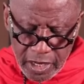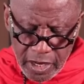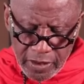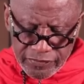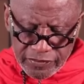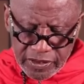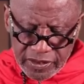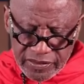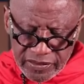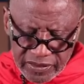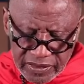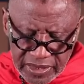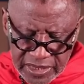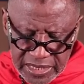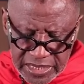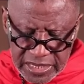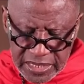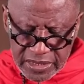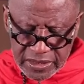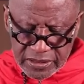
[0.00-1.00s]
of the
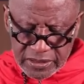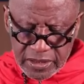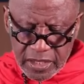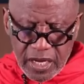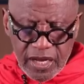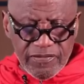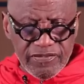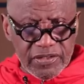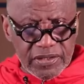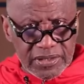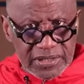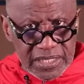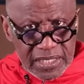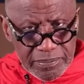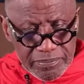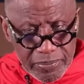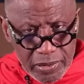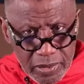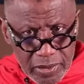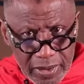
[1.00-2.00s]
things of the
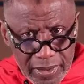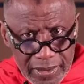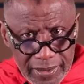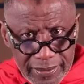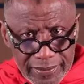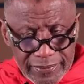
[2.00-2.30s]
temple?